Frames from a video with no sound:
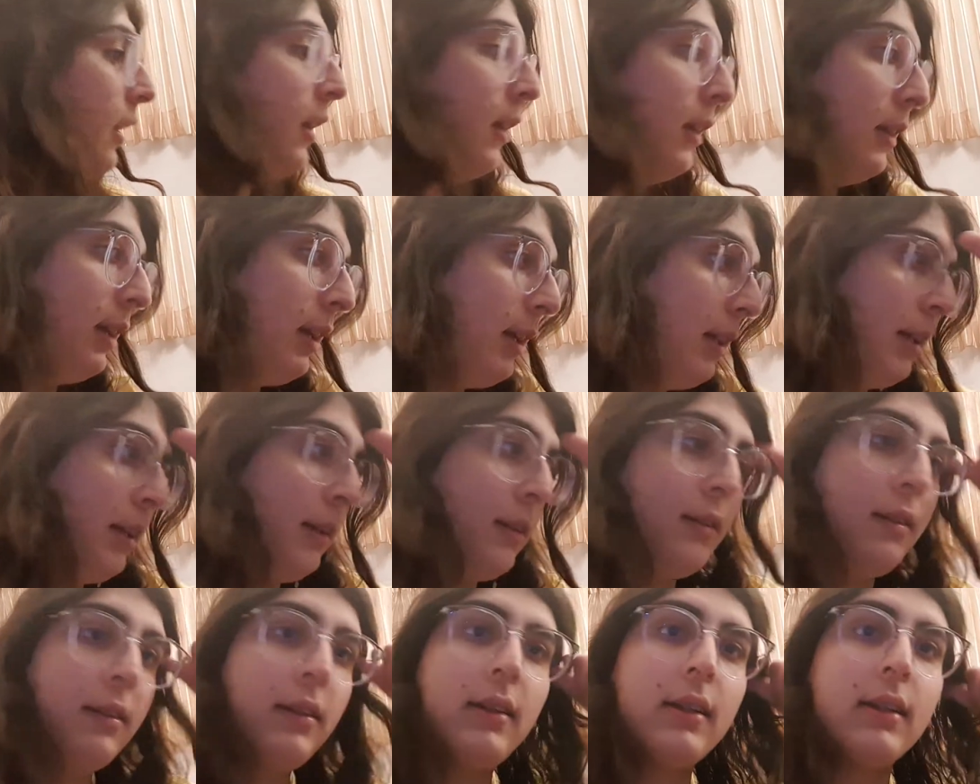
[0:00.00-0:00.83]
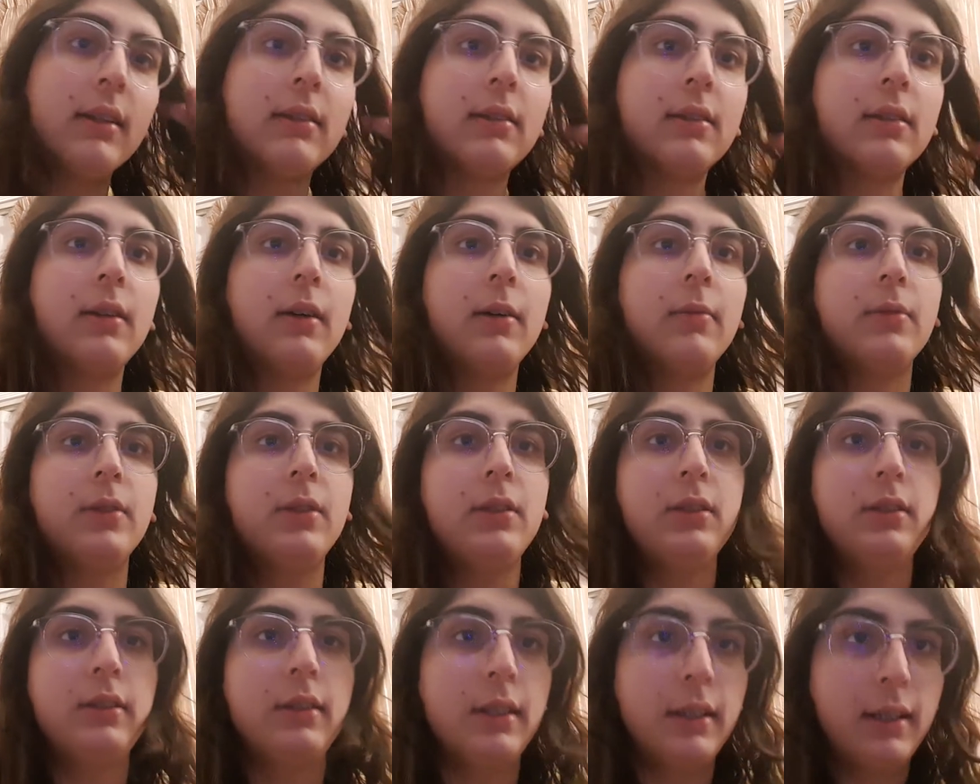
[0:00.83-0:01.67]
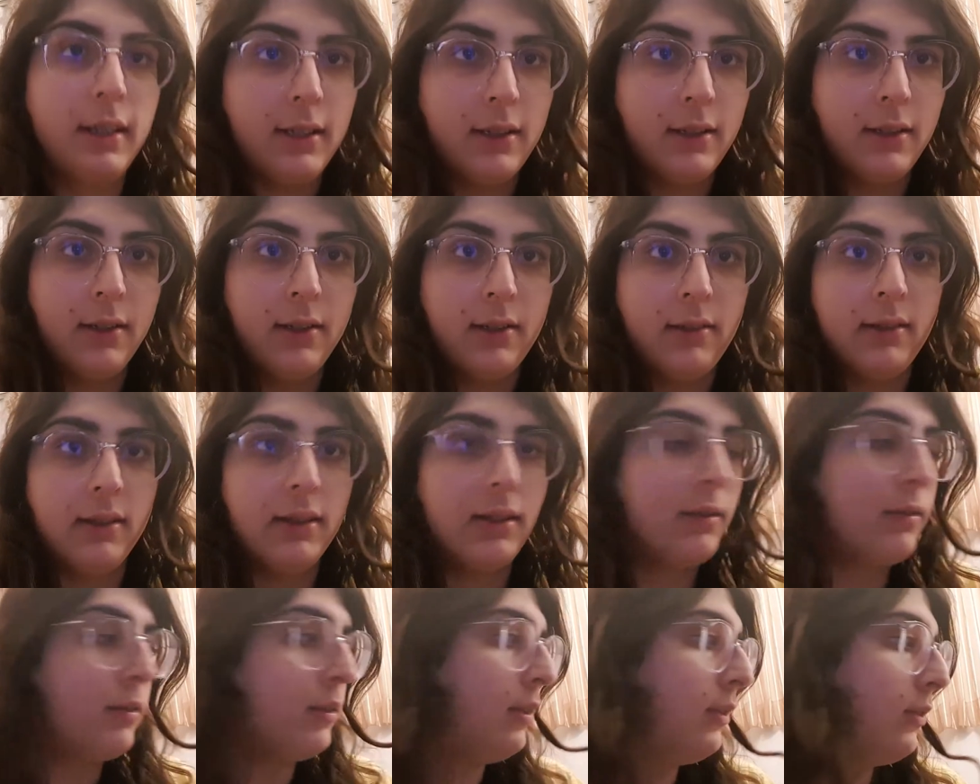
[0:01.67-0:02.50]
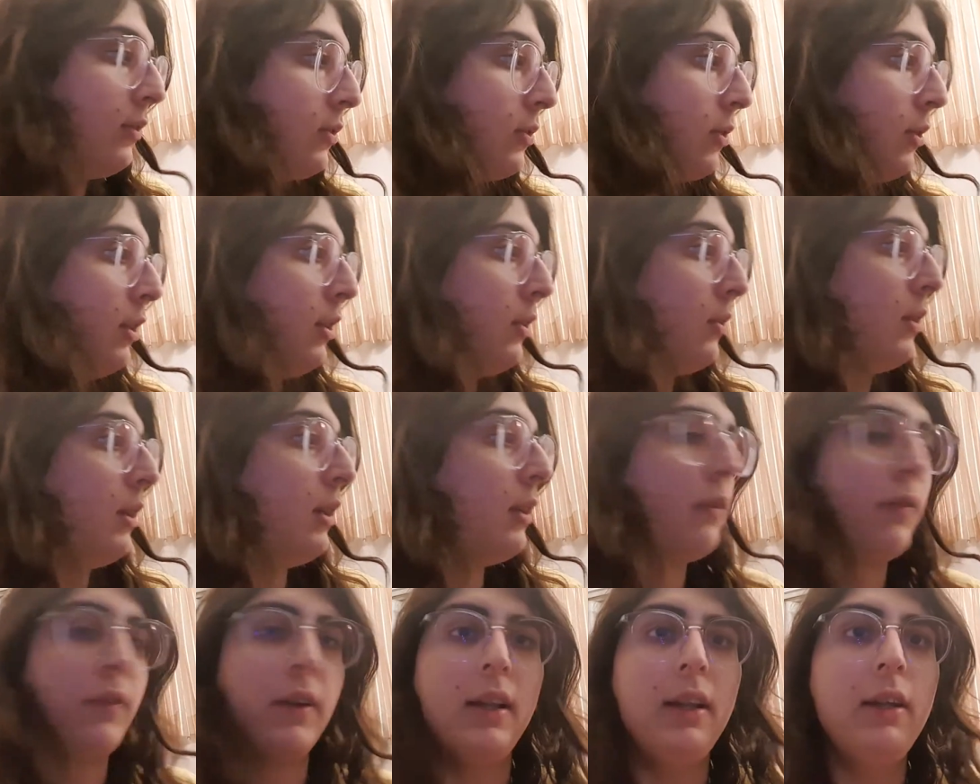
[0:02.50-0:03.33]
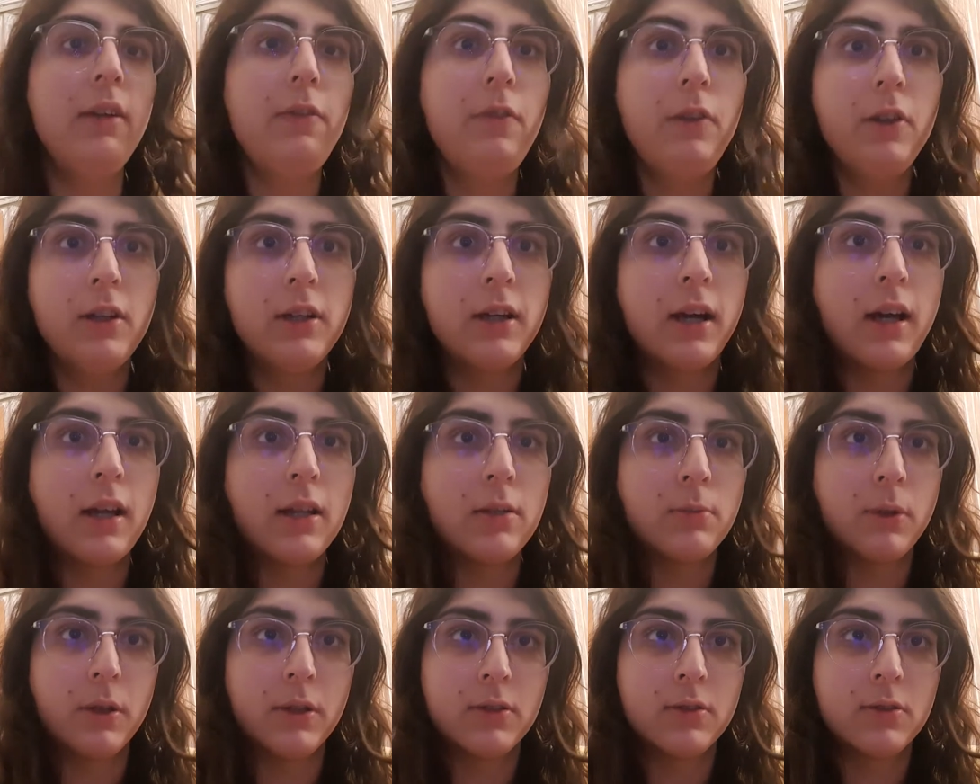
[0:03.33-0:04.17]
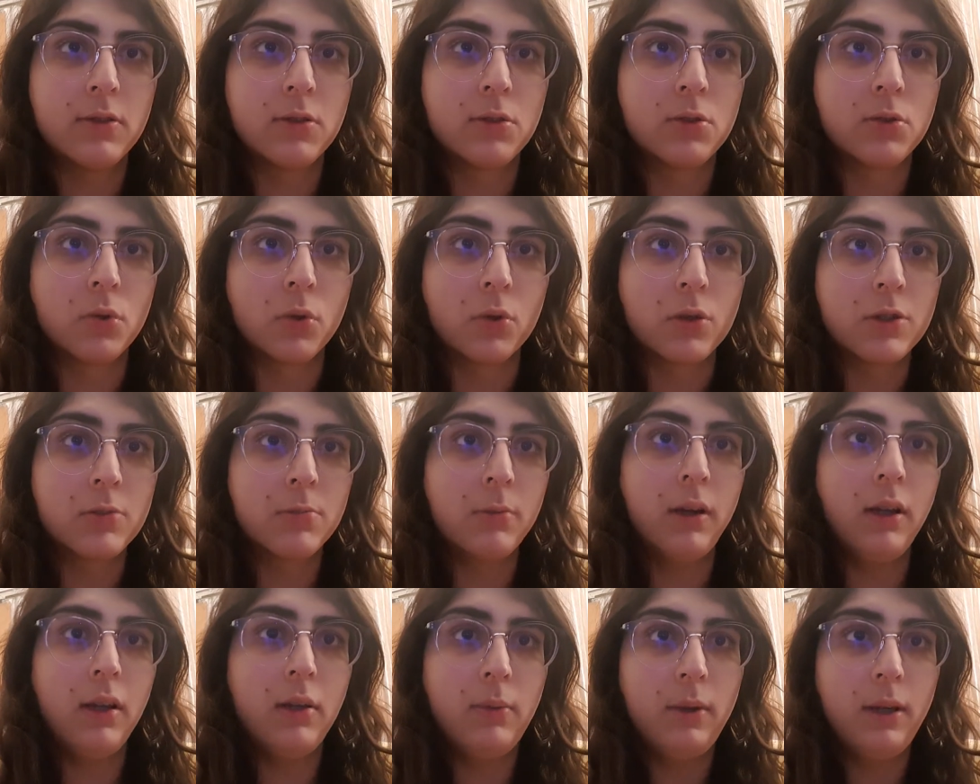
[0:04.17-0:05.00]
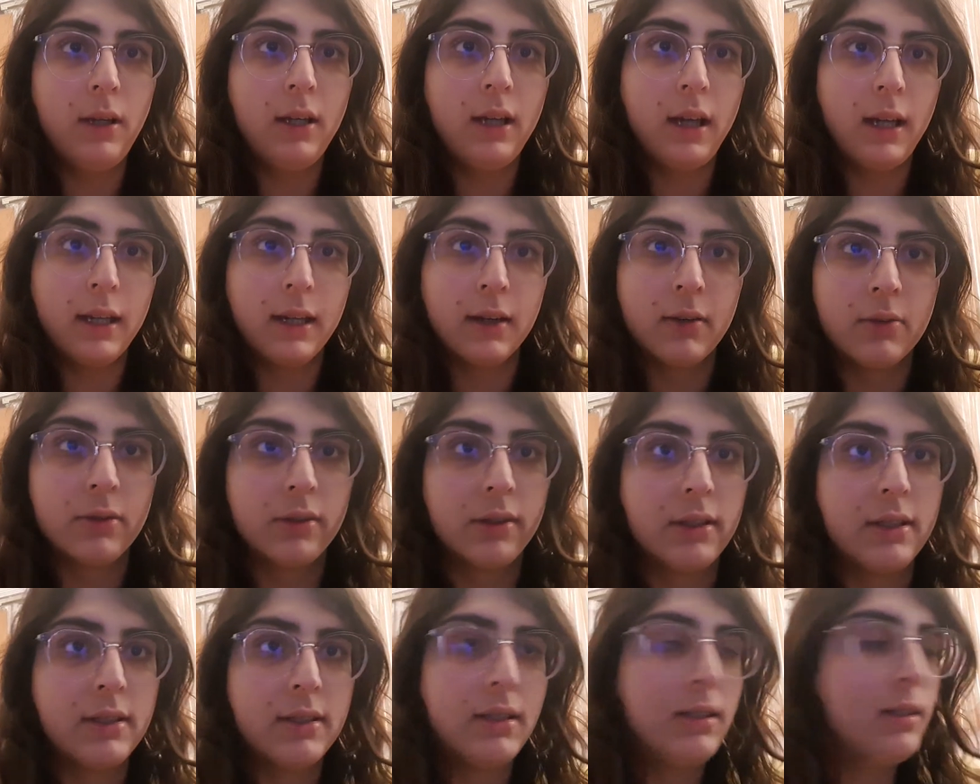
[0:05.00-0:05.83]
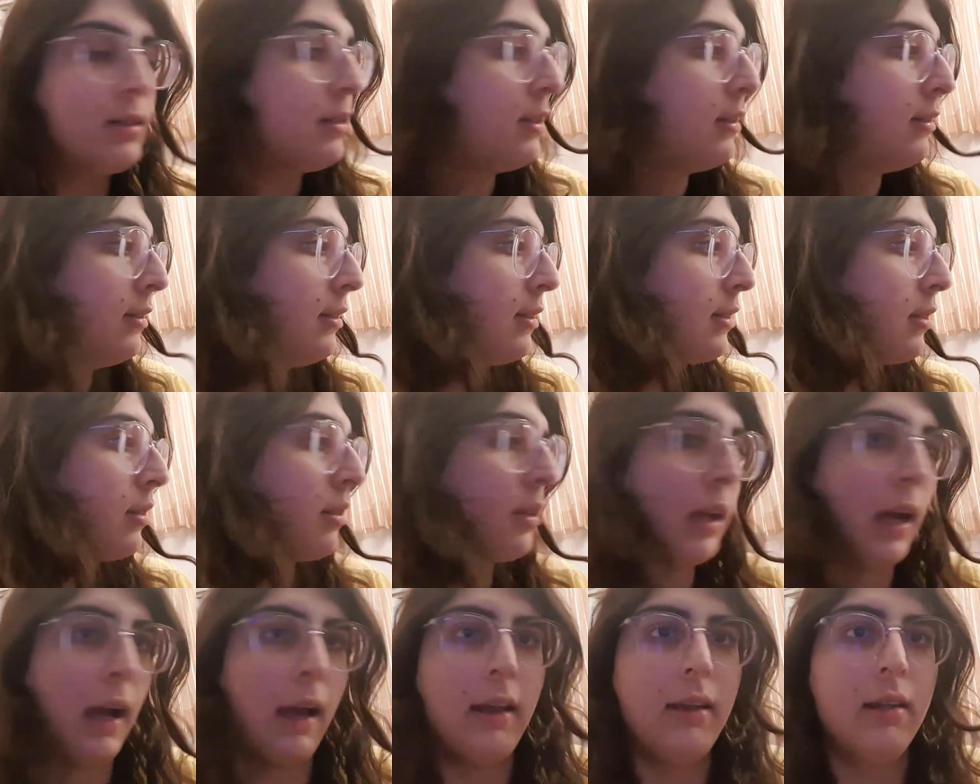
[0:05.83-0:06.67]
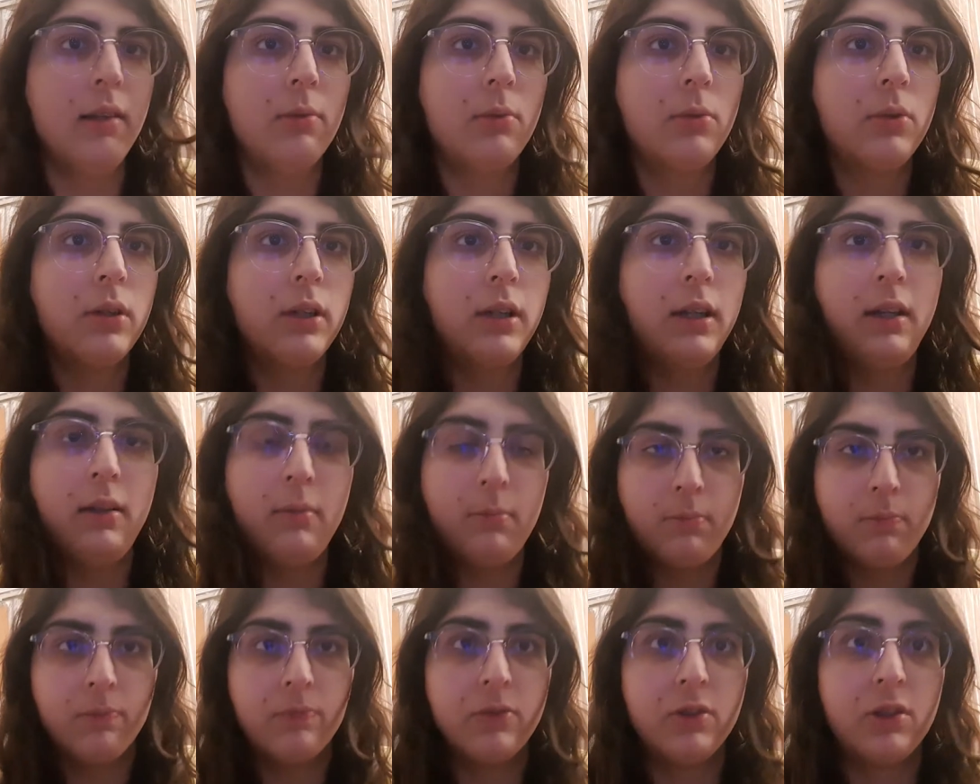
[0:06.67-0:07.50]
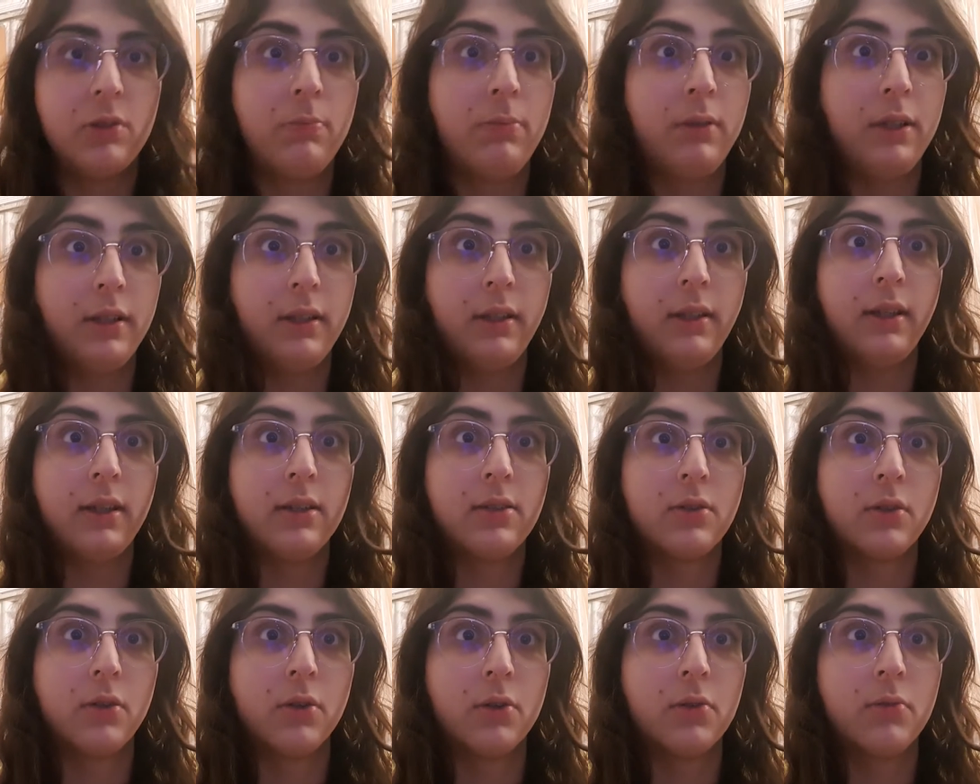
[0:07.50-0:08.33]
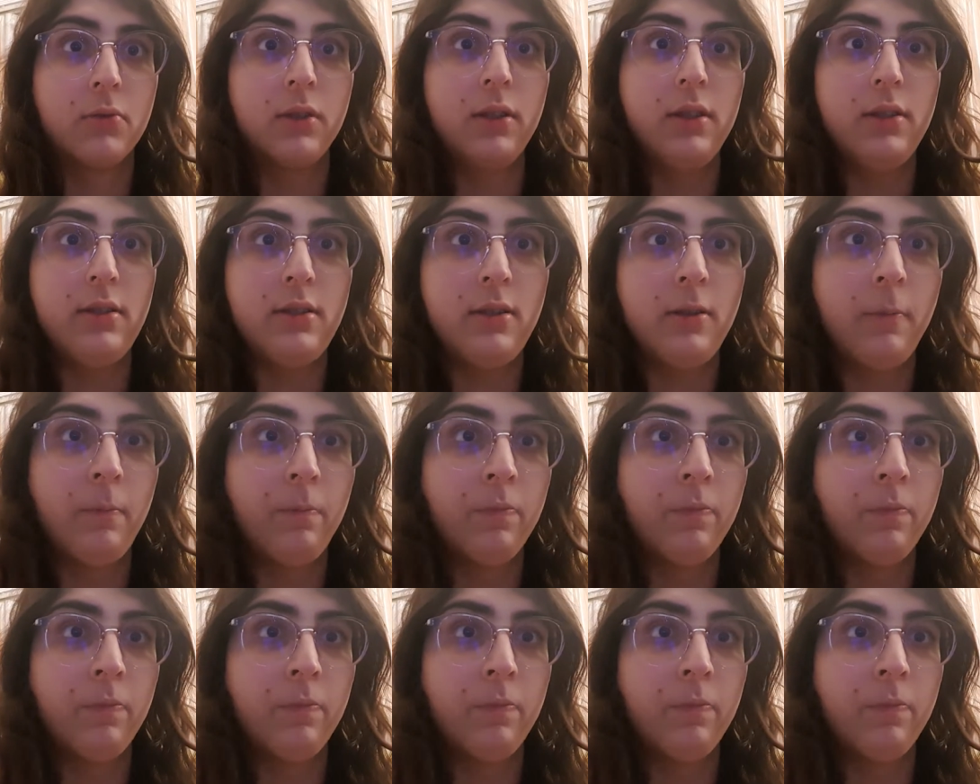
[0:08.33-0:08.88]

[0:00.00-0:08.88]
yeah, that's it. So I'm just letting you know that everything's going great. If any of you guys wants the source, by the way, I can release it since it's kind of working. Build it at your own risk.